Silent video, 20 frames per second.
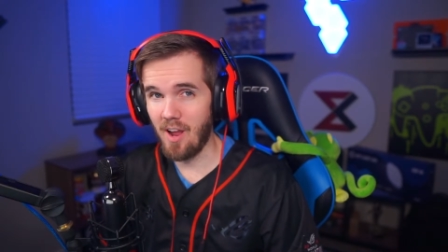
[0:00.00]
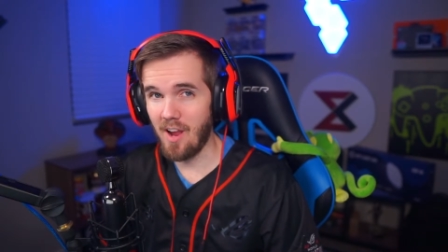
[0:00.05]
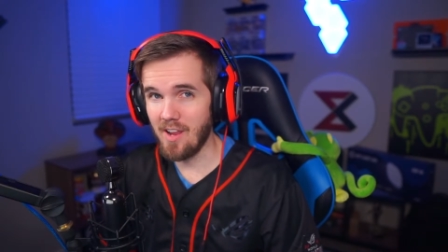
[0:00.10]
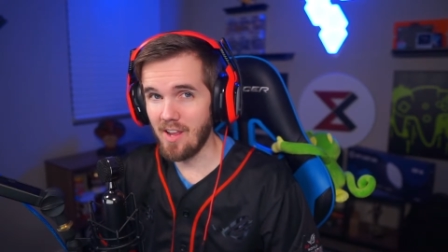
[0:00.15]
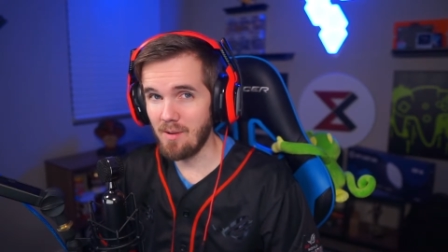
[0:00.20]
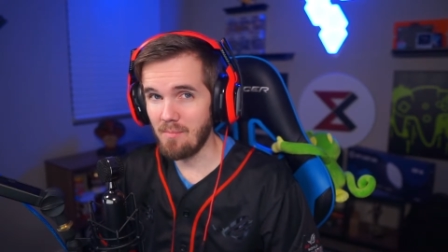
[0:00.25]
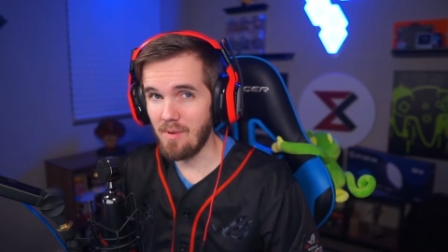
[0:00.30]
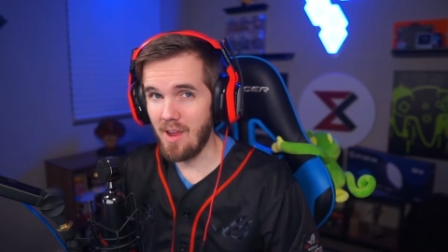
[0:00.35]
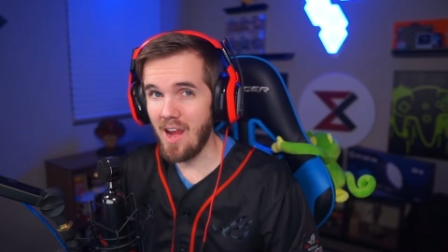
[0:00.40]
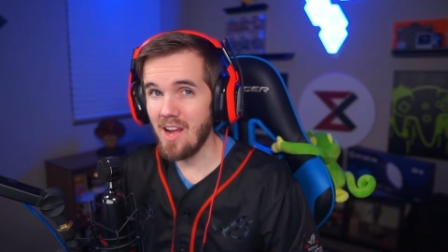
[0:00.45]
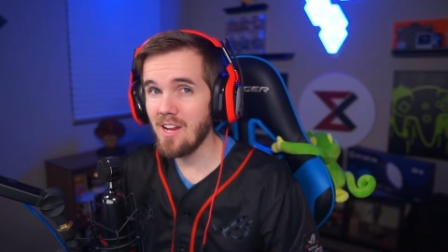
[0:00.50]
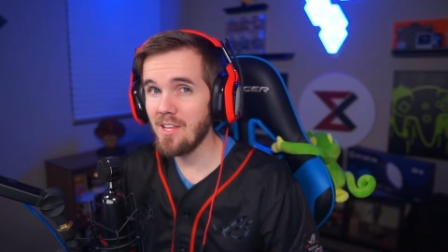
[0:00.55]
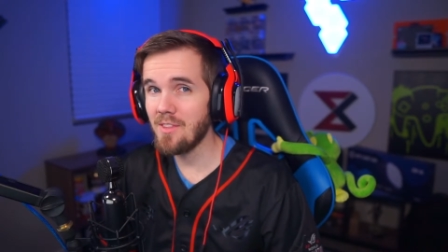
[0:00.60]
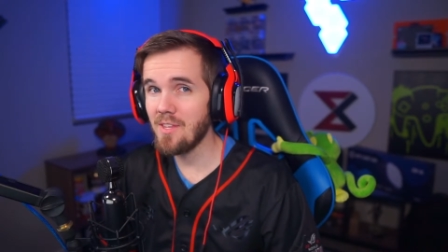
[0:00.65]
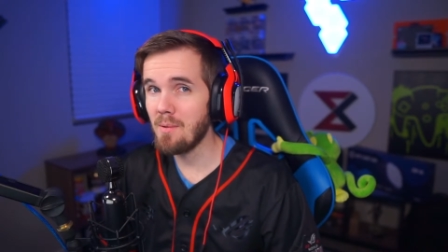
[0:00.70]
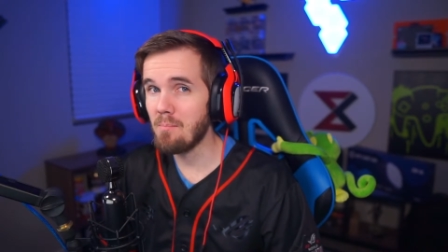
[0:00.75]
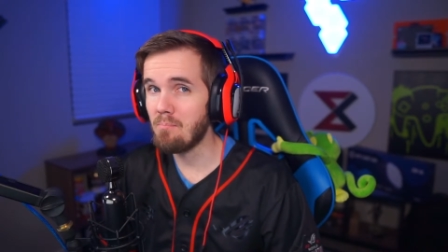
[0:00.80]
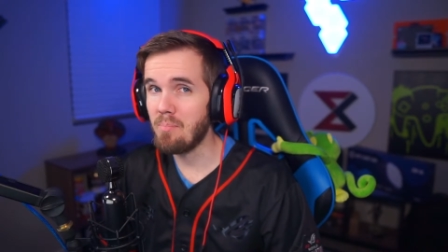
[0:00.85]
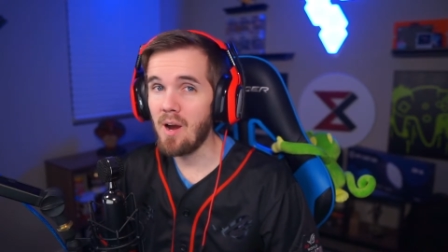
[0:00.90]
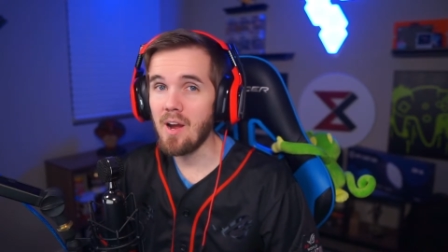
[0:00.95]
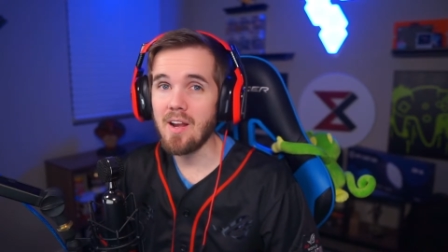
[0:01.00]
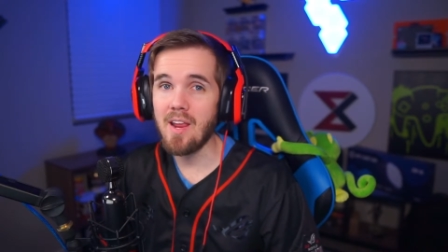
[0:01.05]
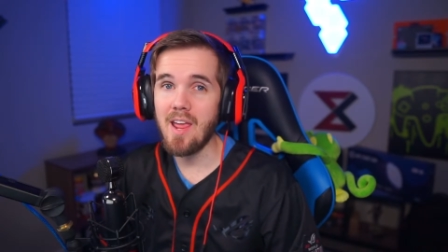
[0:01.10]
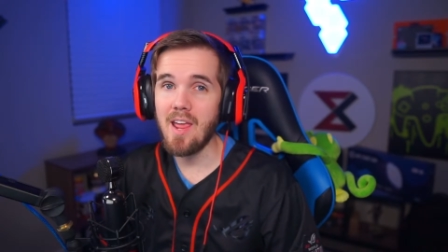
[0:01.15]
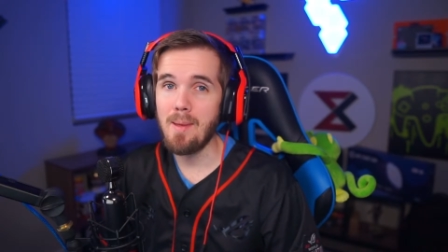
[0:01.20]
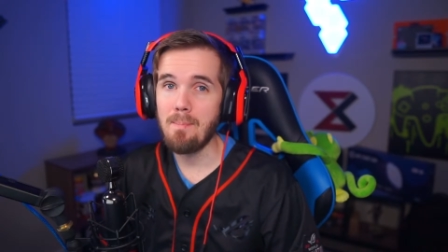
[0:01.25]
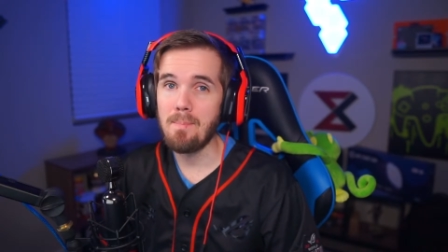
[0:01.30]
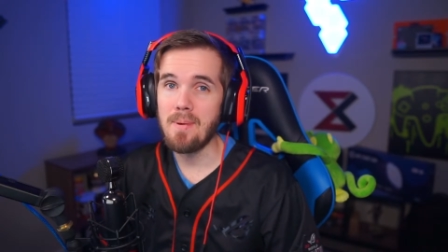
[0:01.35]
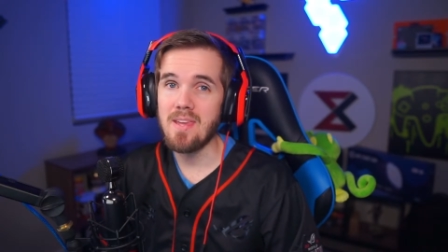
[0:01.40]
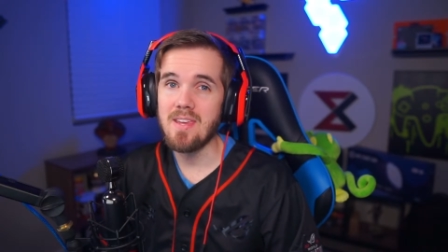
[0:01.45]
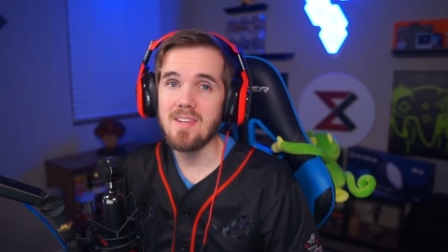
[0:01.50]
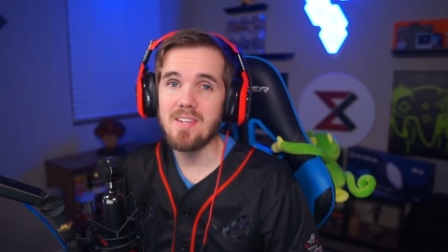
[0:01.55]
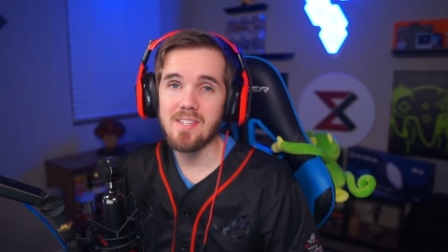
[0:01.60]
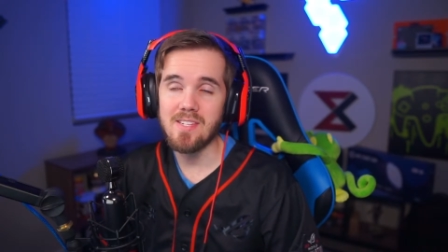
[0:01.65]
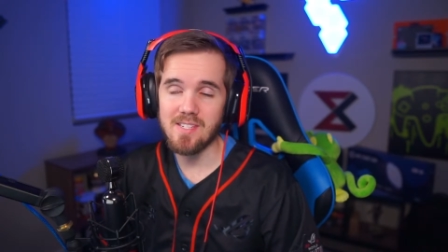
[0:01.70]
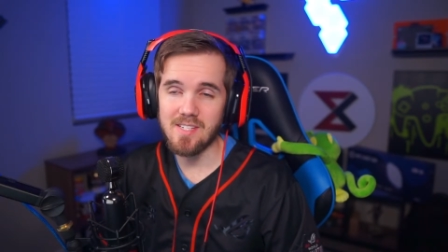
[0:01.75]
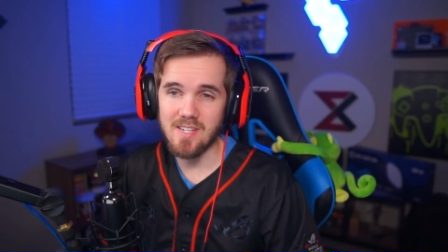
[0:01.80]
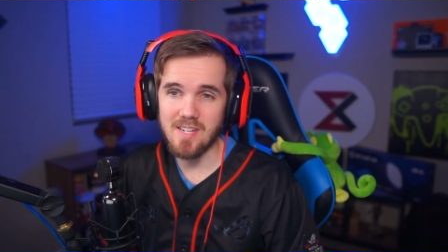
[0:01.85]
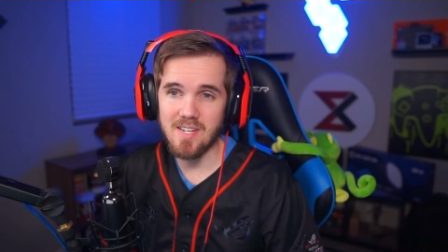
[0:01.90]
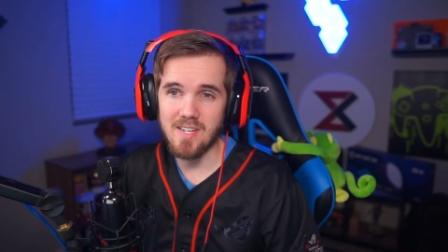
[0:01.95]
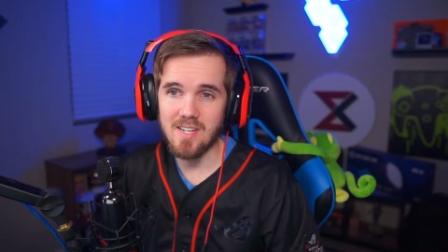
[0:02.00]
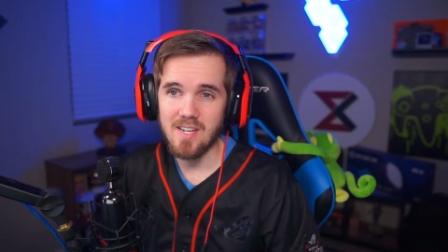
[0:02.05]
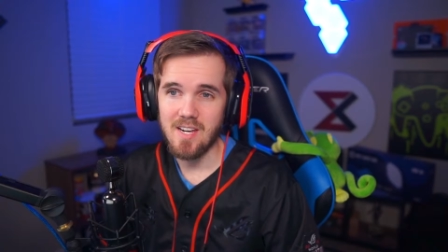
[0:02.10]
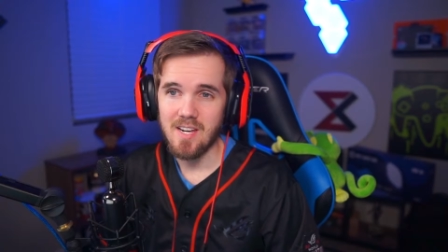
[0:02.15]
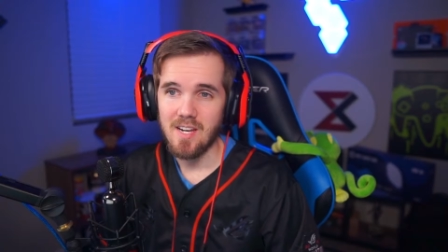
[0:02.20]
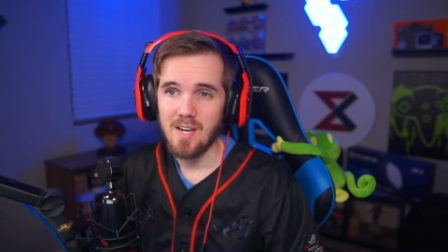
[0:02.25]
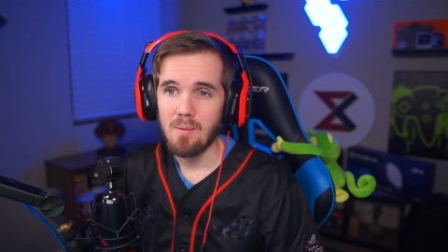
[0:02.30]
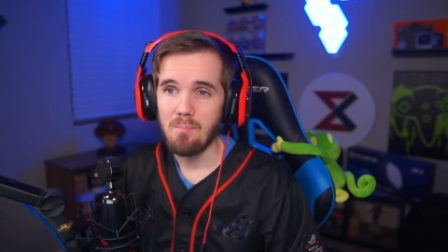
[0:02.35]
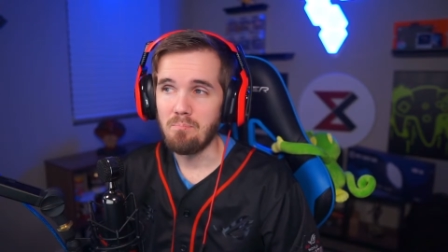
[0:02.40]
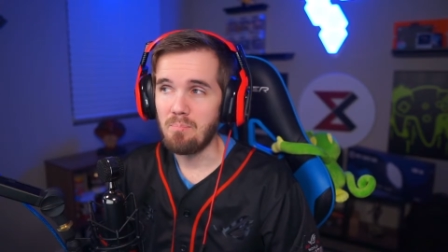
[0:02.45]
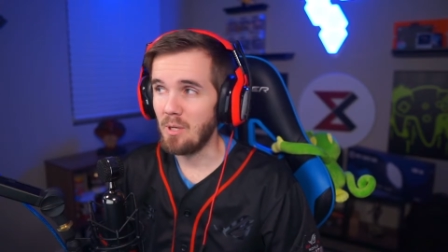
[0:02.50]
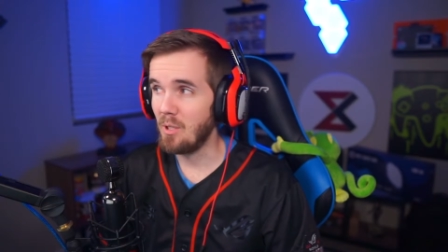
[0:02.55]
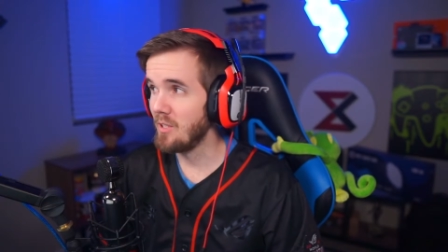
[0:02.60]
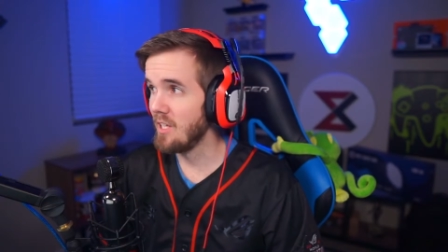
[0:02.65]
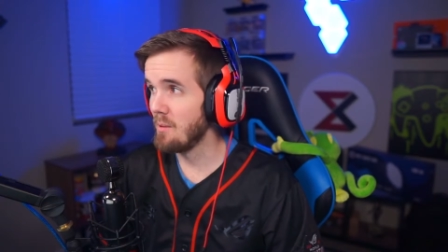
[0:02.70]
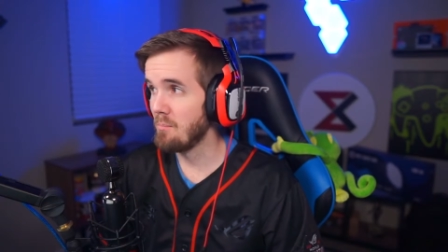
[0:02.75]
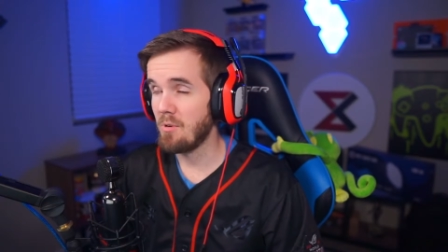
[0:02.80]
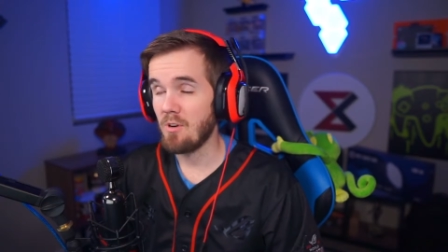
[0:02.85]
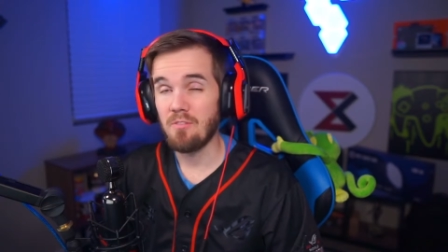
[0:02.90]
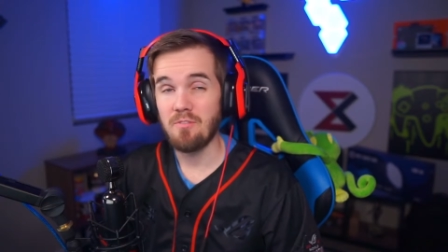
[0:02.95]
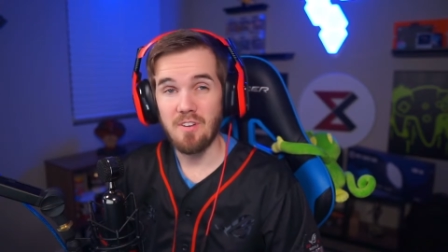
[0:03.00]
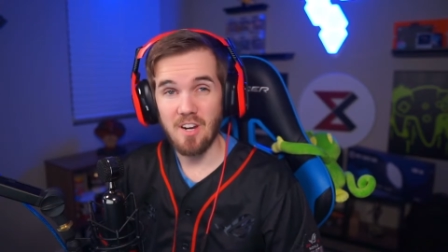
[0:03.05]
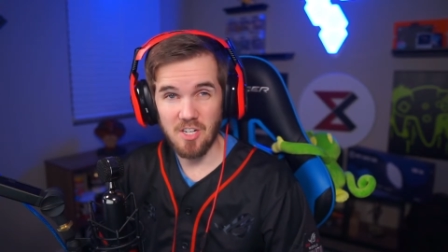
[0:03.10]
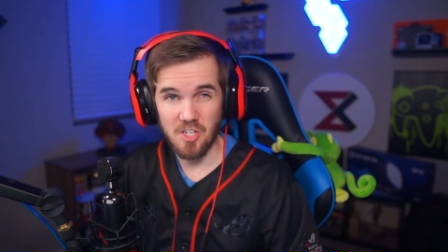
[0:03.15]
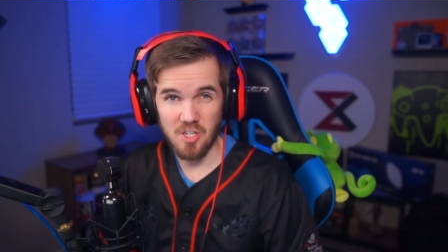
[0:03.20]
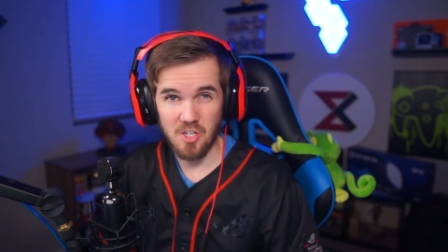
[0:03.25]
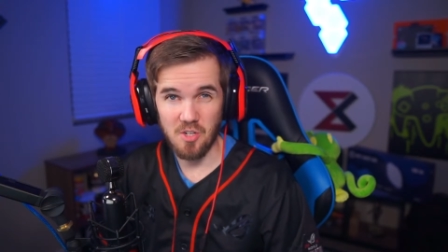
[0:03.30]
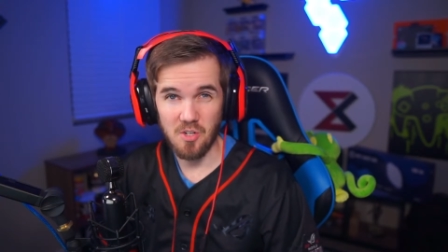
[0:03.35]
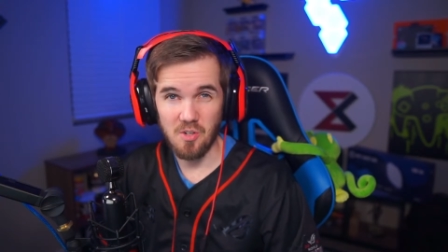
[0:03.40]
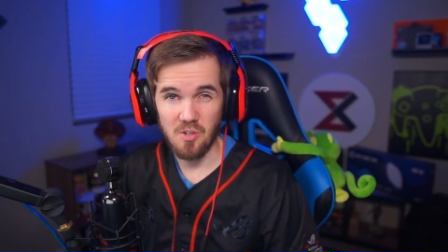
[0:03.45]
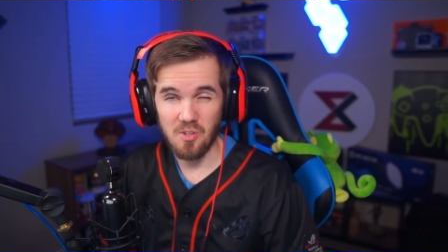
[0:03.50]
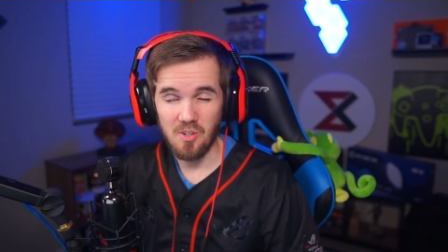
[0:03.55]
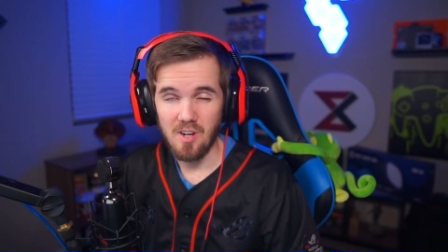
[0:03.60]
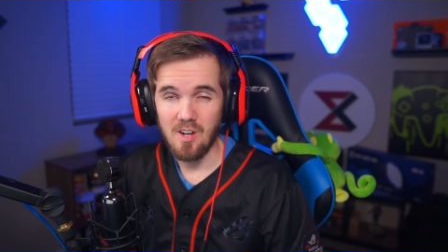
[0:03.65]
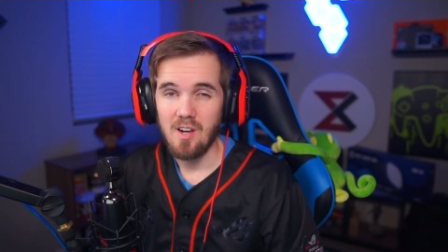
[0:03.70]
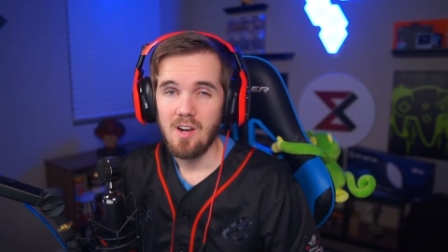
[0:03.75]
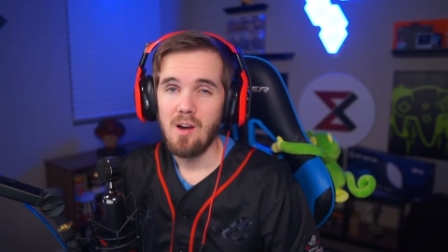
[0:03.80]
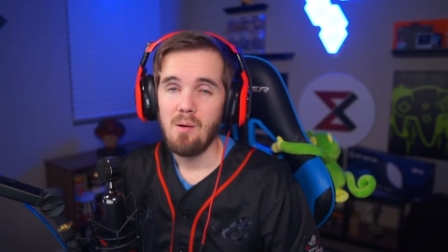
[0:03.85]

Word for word: I am anything but a PC building professional,